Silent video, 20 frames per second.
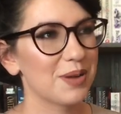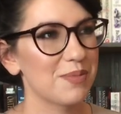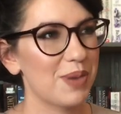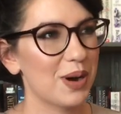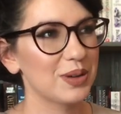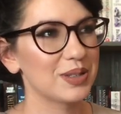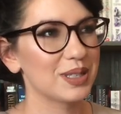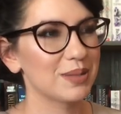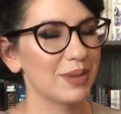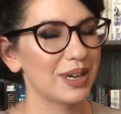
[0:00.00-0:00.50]

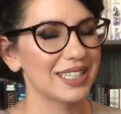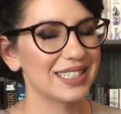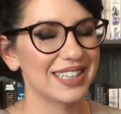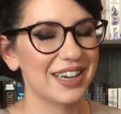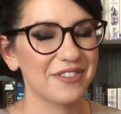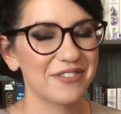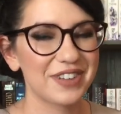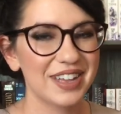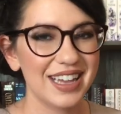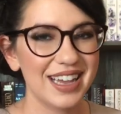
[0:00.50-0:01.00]
composing
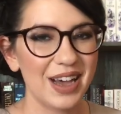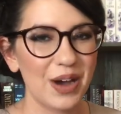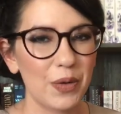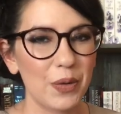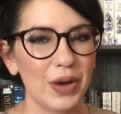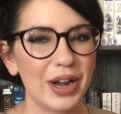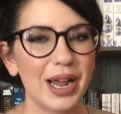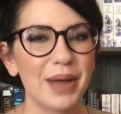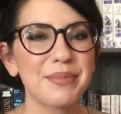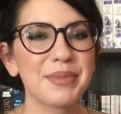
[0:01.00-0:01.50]
myself.
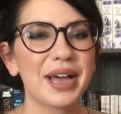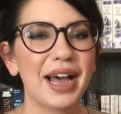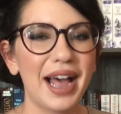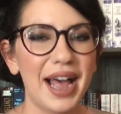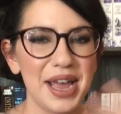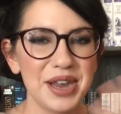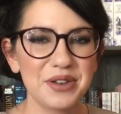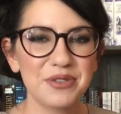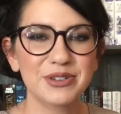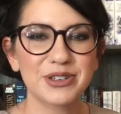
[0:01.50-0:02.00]
What I'm
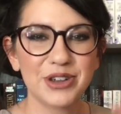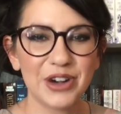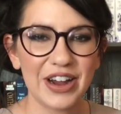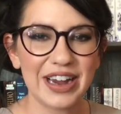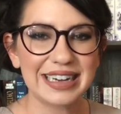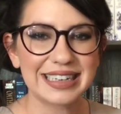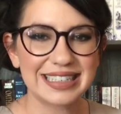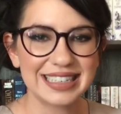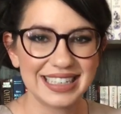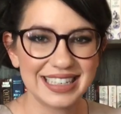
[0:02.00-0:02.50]
kind of
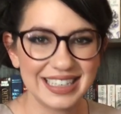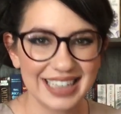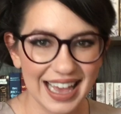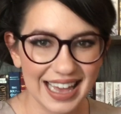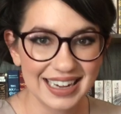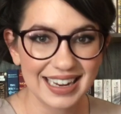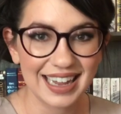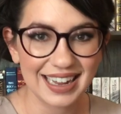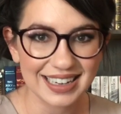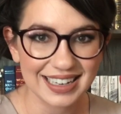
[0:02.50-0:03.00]
trying to
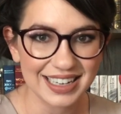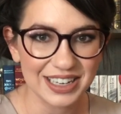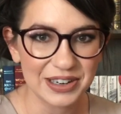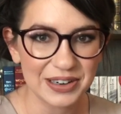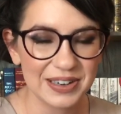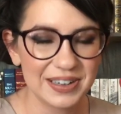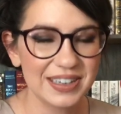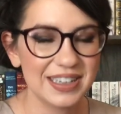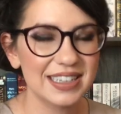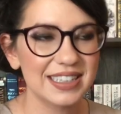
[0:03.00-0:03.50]
get at
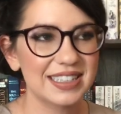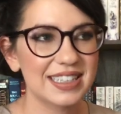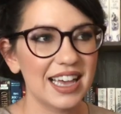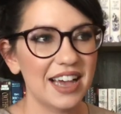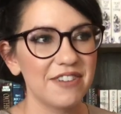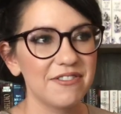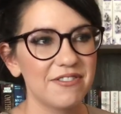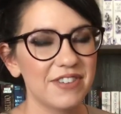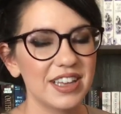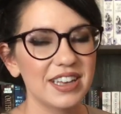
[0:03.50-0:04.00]
here is
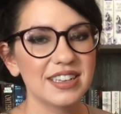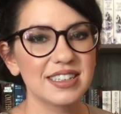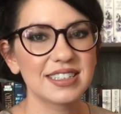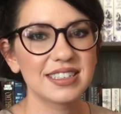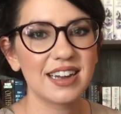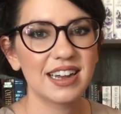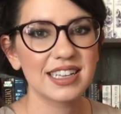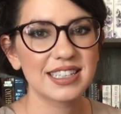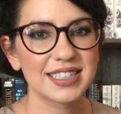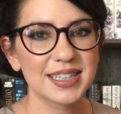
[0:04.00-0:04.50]
that Vin is
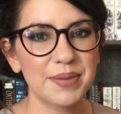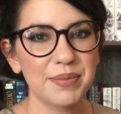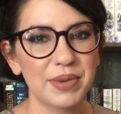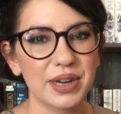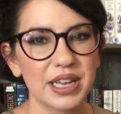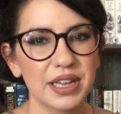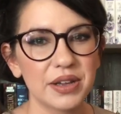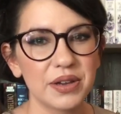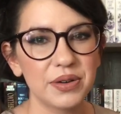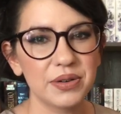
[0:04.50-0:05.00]
not
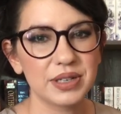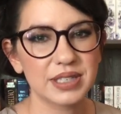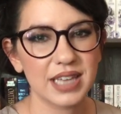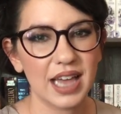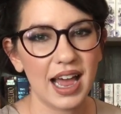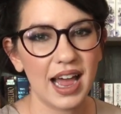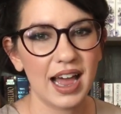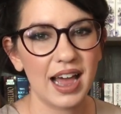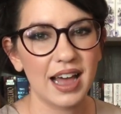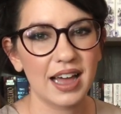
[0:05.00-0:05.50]
somebody who has
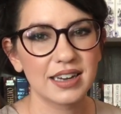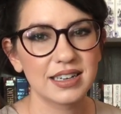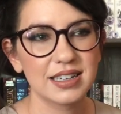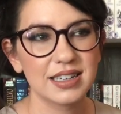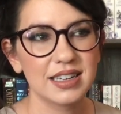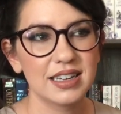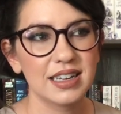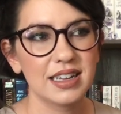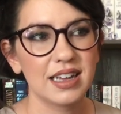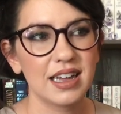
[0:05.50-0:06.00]
had
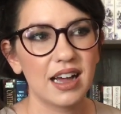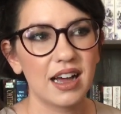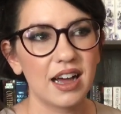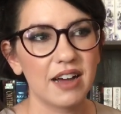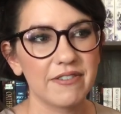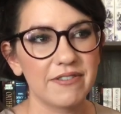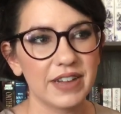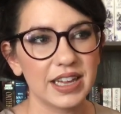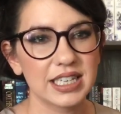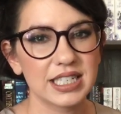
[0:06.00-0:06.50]
a
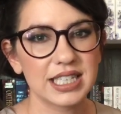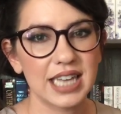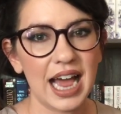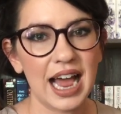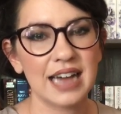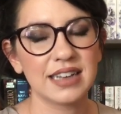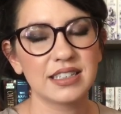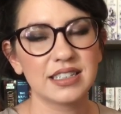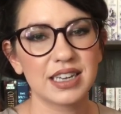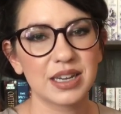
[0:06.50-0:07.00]

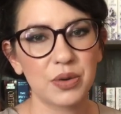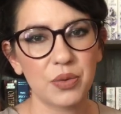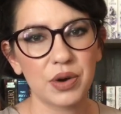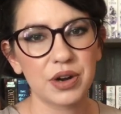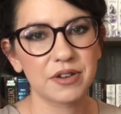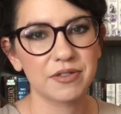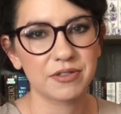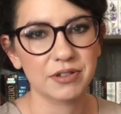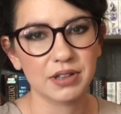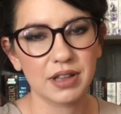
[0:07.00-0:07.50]
fantastic,
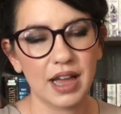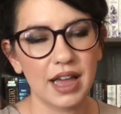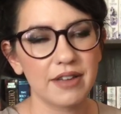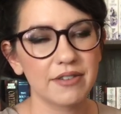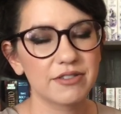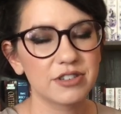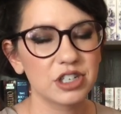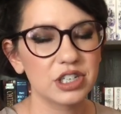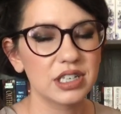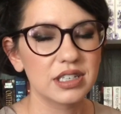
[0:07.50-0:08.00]
wonderful
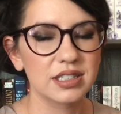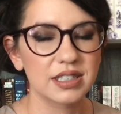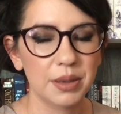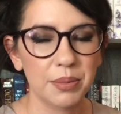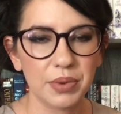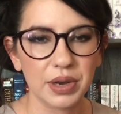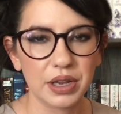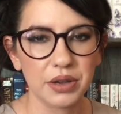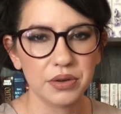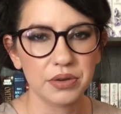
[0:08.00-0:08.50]
life. She is
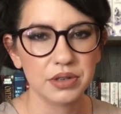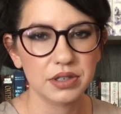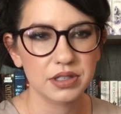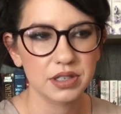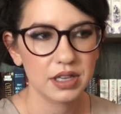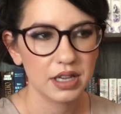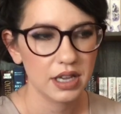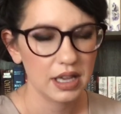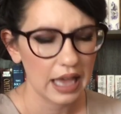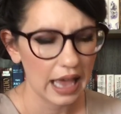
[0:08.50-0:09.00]
somebody who has
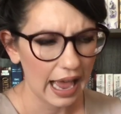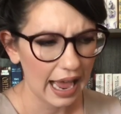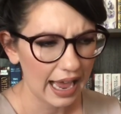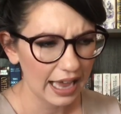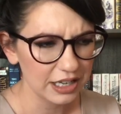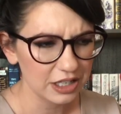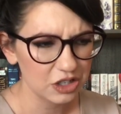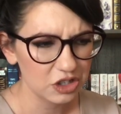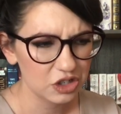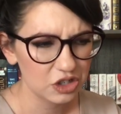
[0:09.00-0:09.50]

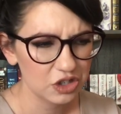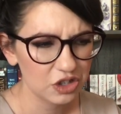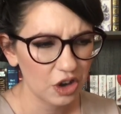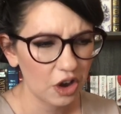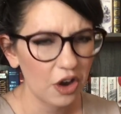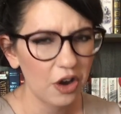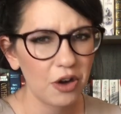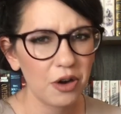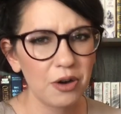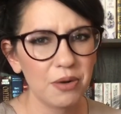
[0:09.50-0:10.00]
had
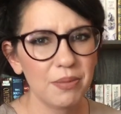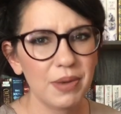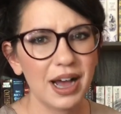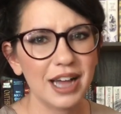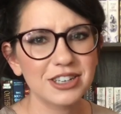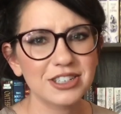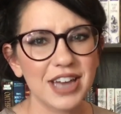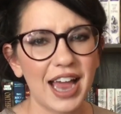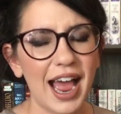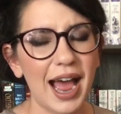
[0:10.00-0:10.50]
so
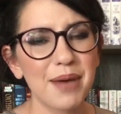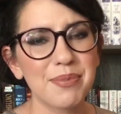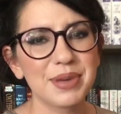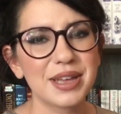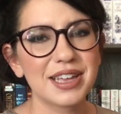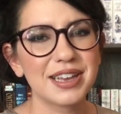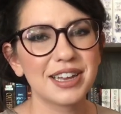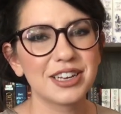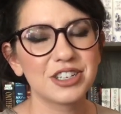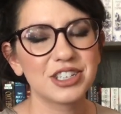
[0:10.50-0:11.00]
much
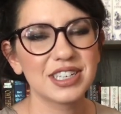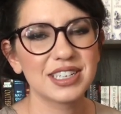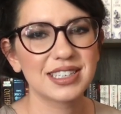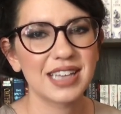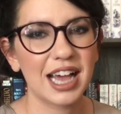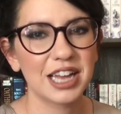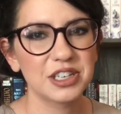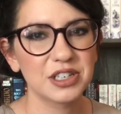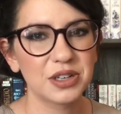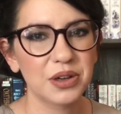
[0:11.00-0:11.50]
happen and she has
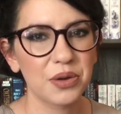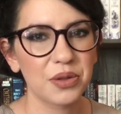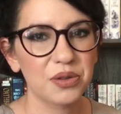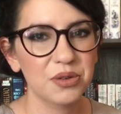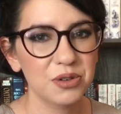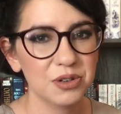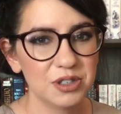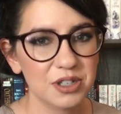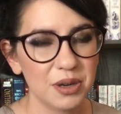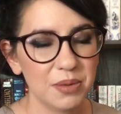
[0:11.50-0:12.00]
had to go
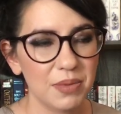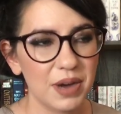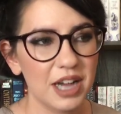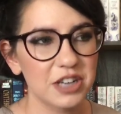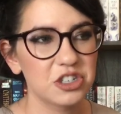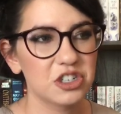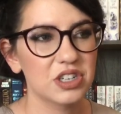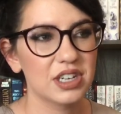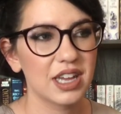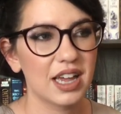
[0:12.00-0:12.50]
through so
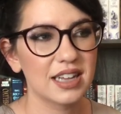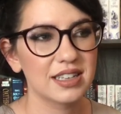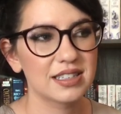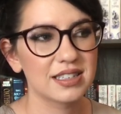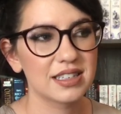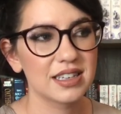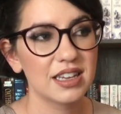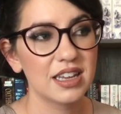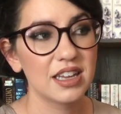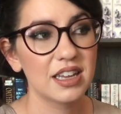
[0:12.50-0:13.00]
much. She has